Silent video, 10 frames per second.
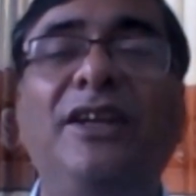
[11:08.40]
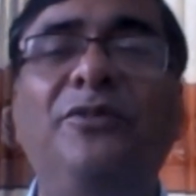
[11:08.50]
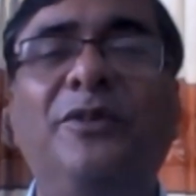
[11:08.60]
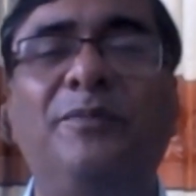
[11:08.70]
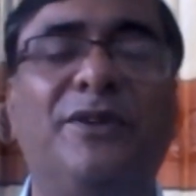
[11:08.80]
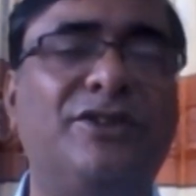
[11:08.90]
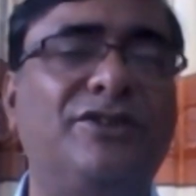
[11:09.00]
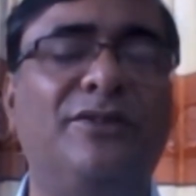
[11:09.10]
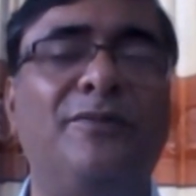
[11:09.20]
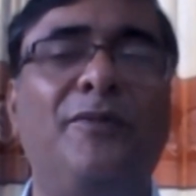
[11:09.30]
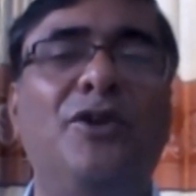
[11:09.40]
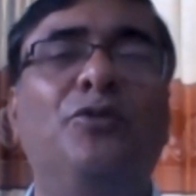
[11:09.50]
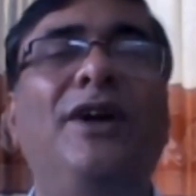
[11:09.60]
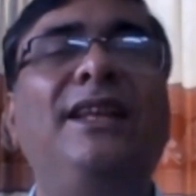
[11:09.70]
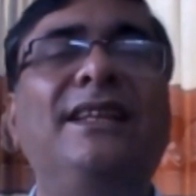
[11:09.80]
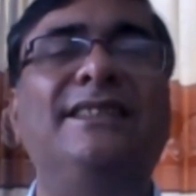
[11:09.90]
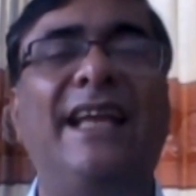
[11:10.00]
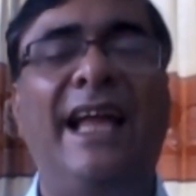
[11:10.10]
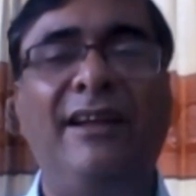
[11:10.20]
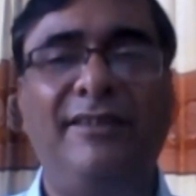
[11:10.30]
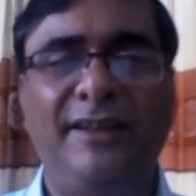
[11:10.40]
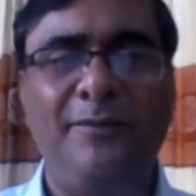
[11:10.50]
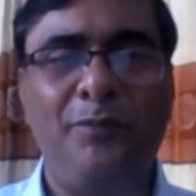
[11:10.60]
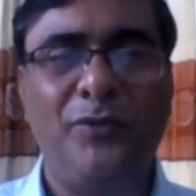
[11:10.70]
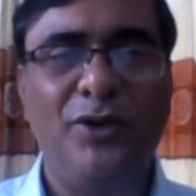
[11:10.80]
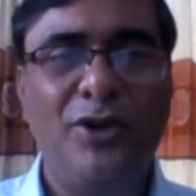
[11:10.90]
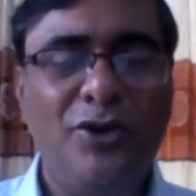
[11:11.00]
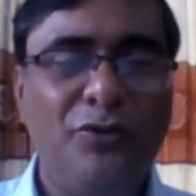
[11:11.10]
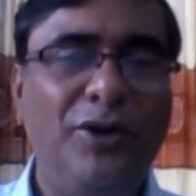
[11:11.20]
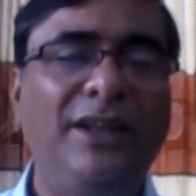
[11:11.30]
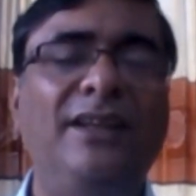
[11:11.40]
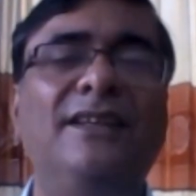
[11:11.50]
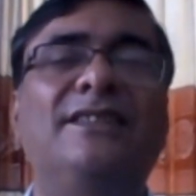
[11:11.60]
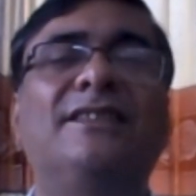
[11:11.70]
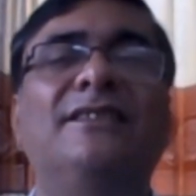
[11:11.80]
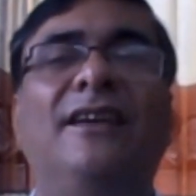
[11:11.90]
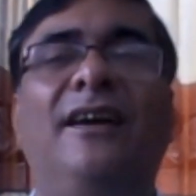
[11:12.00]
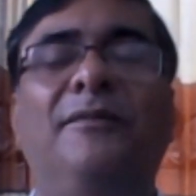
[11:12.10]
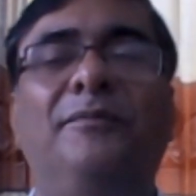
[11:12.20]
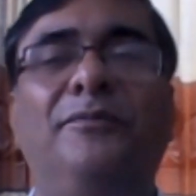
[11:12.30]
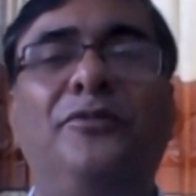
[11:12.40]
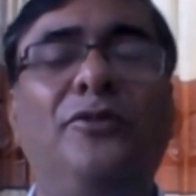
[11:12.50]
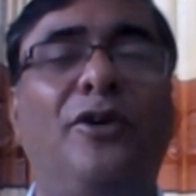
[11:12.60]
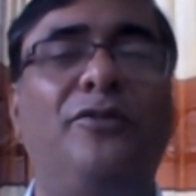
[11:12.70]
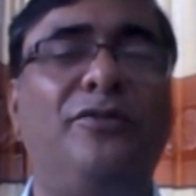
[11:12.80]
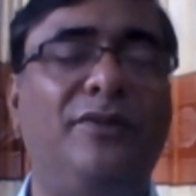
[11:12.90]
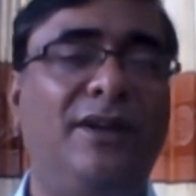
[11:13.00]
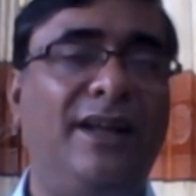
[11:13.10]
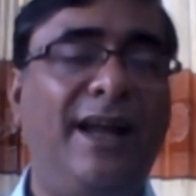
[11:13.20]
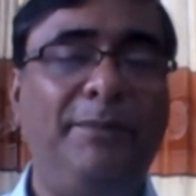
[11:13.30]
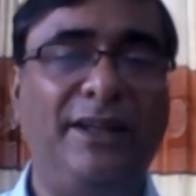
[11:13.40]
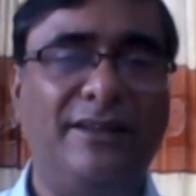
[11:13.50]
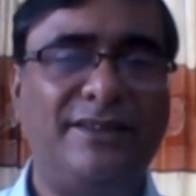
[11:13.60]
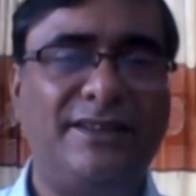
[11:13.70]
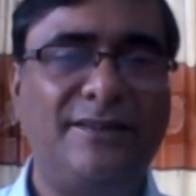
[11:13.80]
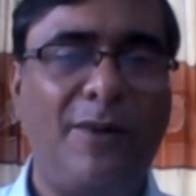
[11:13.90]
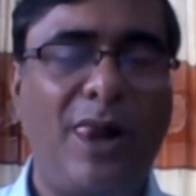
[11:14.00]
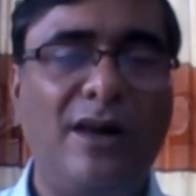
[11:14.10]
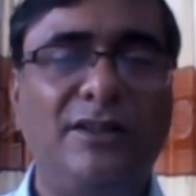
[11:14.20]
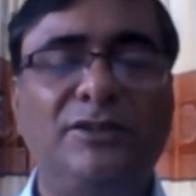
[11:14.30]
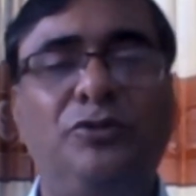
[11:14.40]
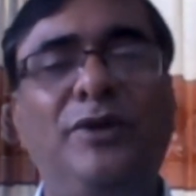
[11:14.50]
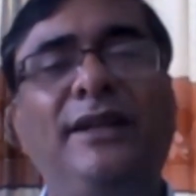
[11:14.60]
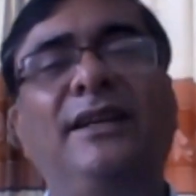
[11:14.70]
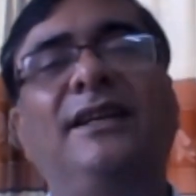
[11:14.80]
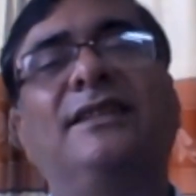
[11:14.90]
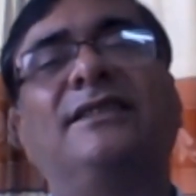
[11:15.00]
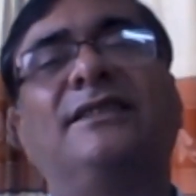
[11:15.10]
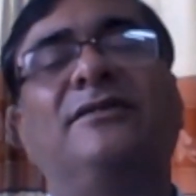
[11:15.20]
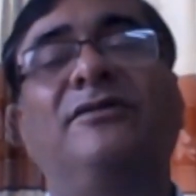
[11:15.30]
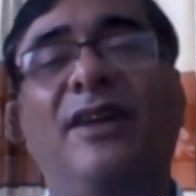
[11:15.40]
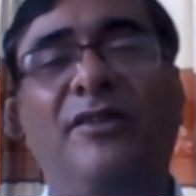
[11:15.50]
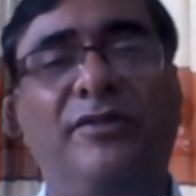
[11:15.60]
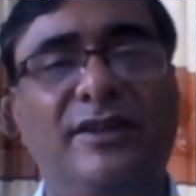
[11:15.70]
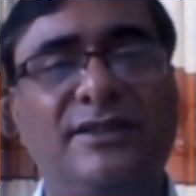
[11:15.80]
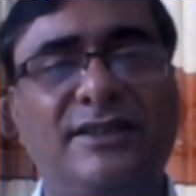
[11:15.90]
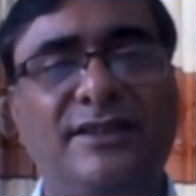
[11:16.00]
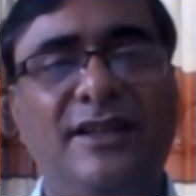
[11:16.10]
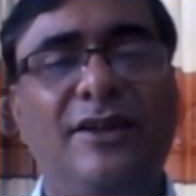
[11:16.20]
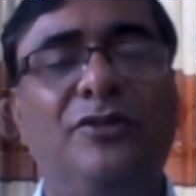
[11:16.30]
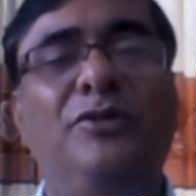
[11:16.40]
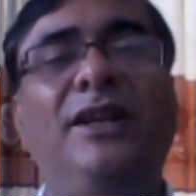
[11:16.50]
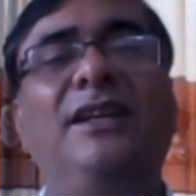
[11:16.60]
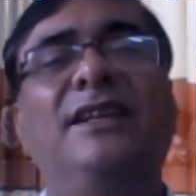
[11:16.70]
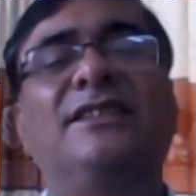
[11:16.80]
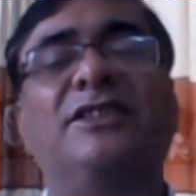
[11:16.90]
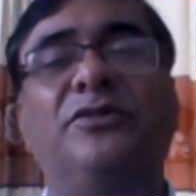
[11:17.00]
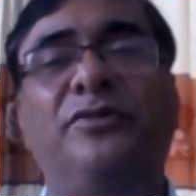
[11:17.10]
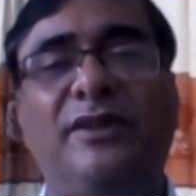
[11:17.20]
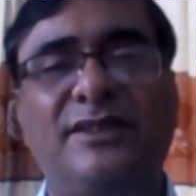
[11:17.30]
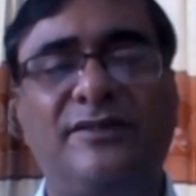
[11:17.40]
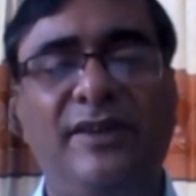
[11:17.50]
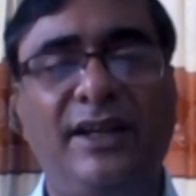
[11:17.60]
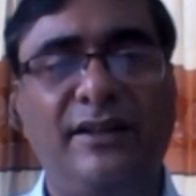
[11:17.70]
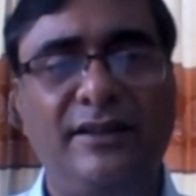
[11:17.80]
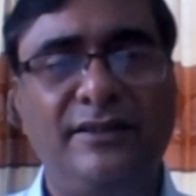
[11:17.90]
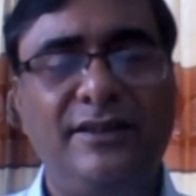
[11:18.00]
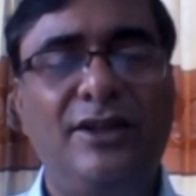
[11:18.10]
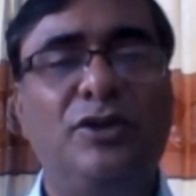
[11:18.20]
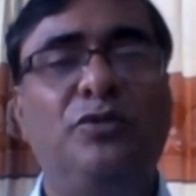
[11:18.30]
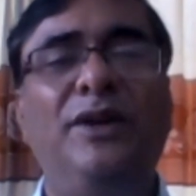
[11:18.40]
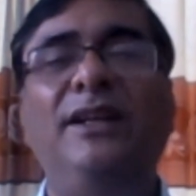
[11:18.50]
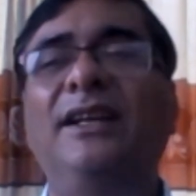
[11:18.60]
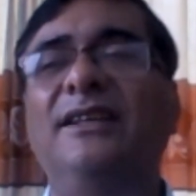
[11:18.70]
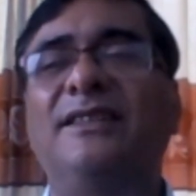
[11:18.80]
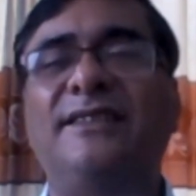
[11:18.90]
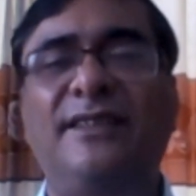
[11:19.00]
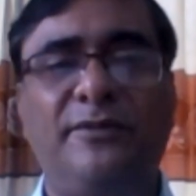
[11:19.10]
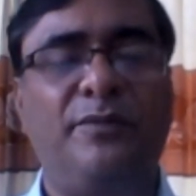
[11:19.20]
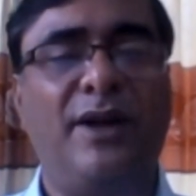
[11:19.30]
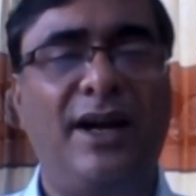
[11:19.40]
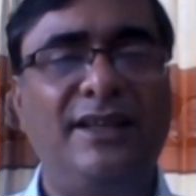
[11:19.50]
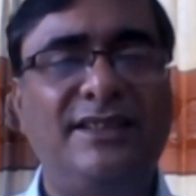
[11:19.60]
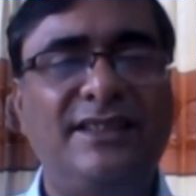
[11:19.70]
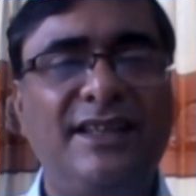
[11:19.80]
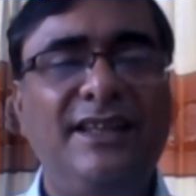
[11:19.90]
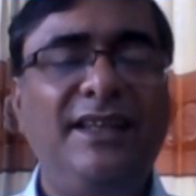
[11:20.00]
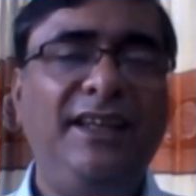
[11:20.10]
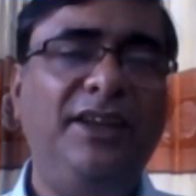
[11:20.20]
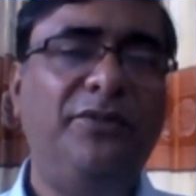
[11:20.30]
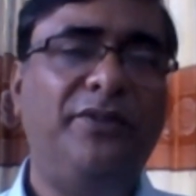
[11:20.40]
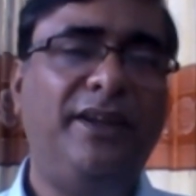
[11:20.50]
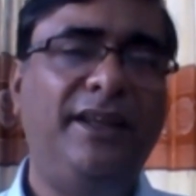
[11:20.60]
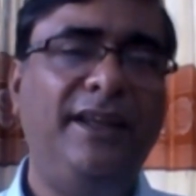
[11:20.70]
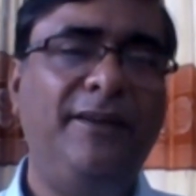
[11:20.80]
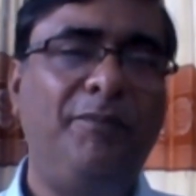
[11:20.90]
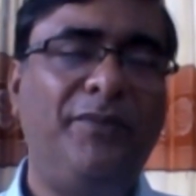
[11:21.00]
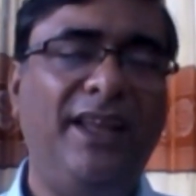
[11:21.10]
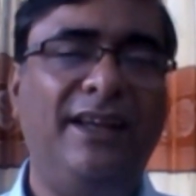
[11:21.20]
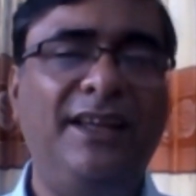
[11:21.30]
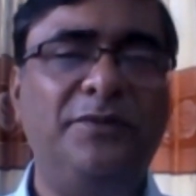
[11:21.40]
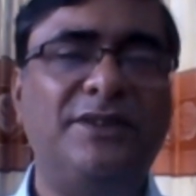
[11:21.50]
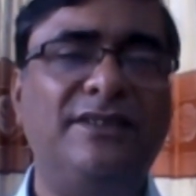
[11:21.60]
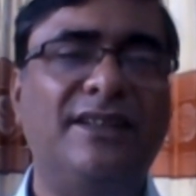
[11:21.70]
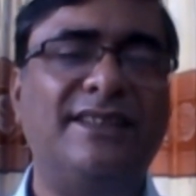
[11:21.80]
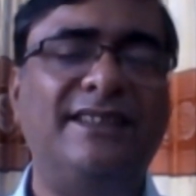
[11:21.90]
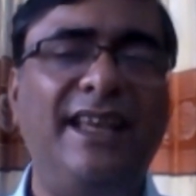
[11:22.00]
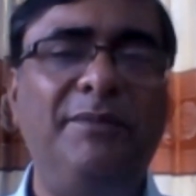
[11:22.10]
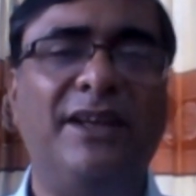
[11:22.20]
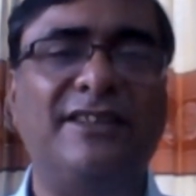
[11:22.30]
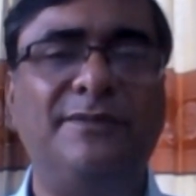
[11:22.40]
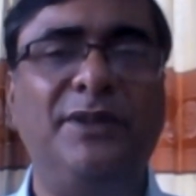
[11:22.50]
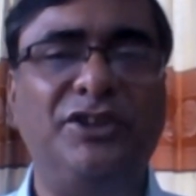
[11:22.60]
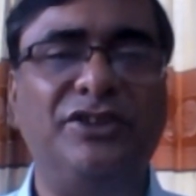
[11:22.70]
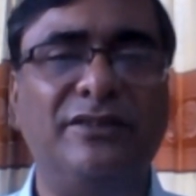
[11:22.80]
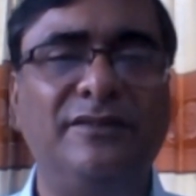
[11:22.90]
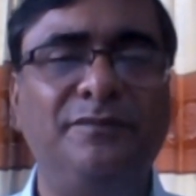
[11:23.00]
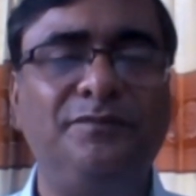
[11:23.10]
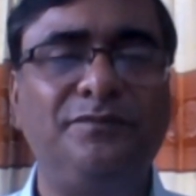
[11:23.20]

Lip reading: if a person, when he is angry, when he is full of happiness, when he is nervous, when he is frustrated, when he is surprised, if he gives the same expression,